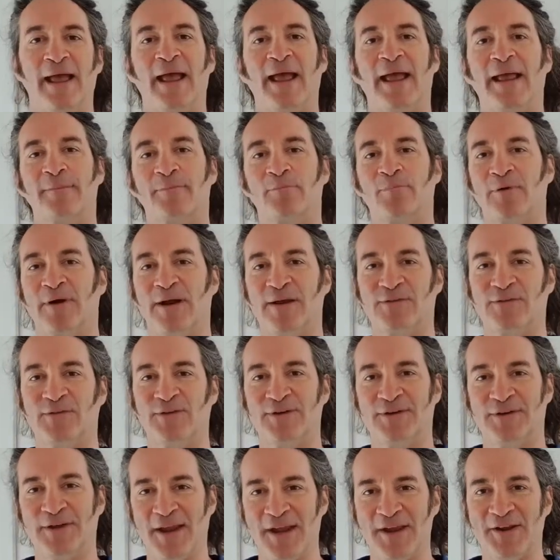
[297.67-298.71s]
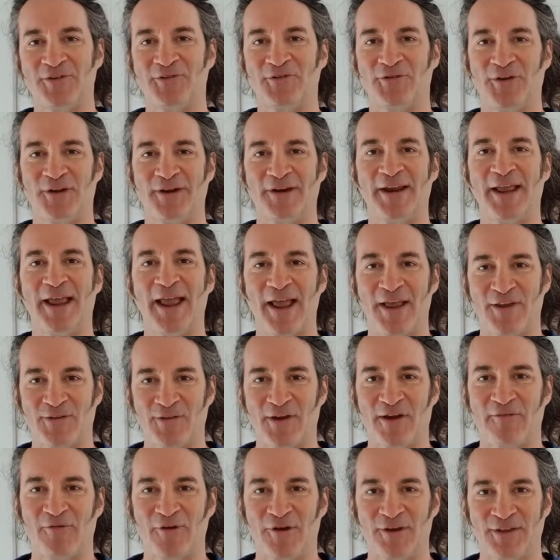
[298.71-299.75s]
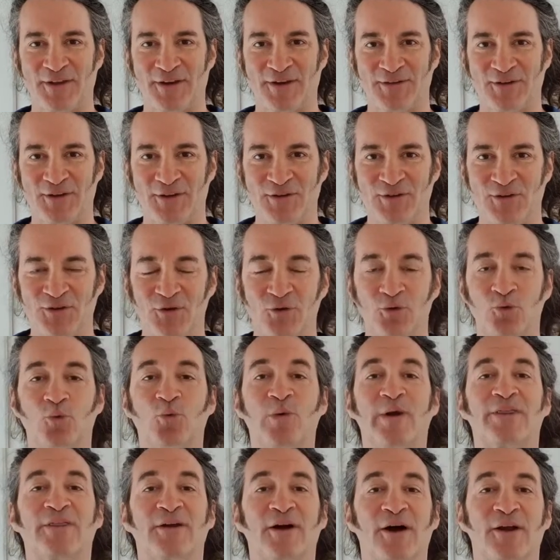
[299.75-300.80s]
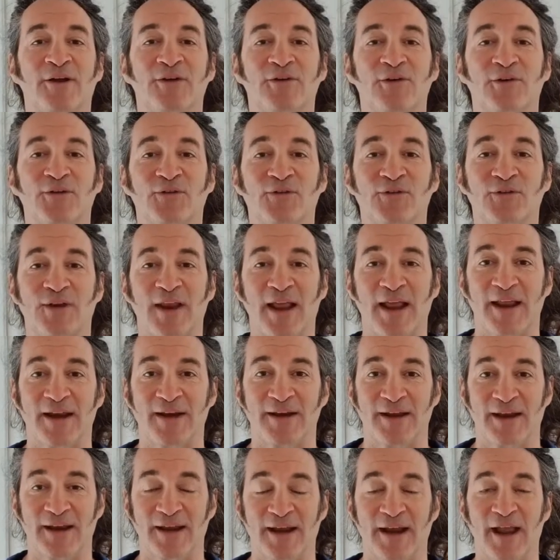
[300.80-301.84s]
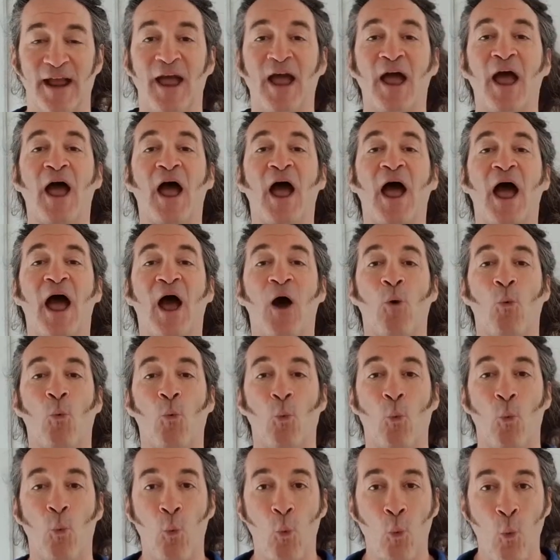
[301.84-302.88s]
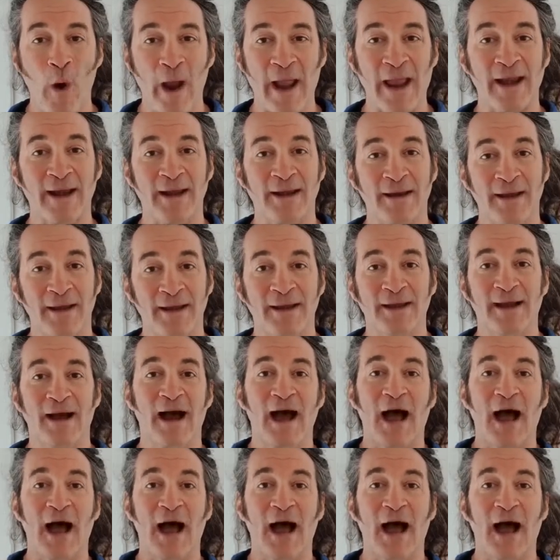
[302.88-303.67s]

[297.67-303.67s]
And presentation has everything to do with understanding when